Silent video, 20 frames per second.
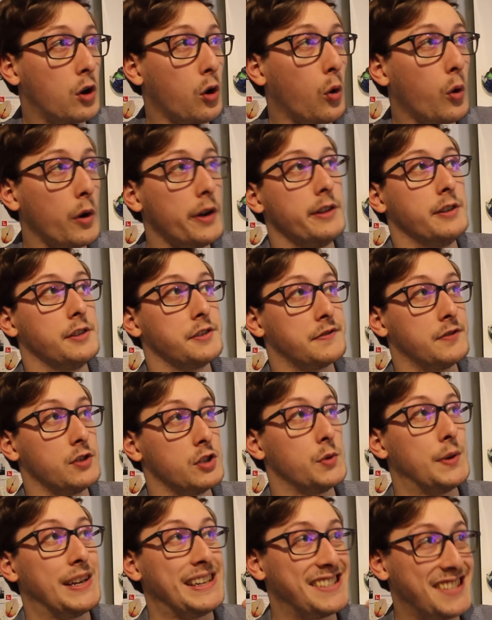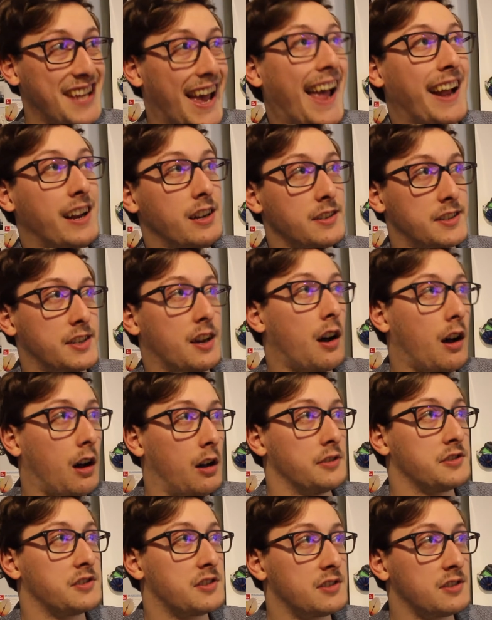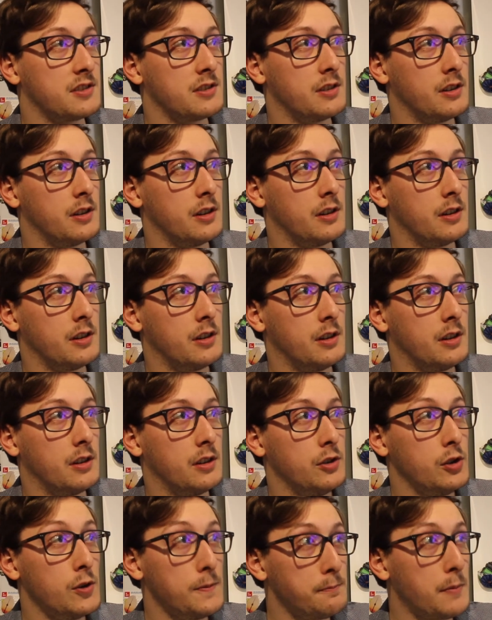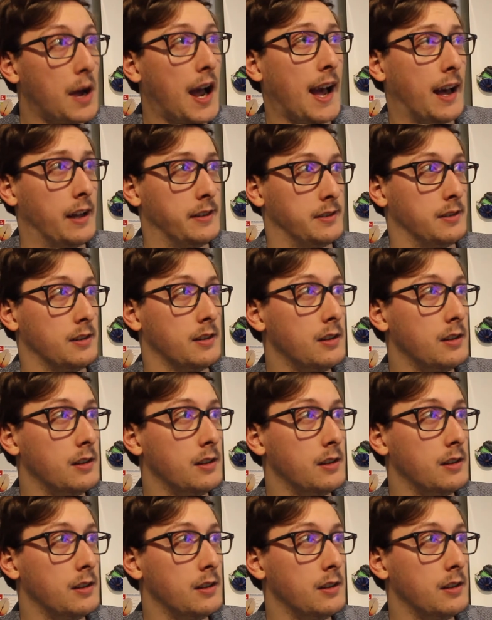coins for doing 10 tasks. You're mad.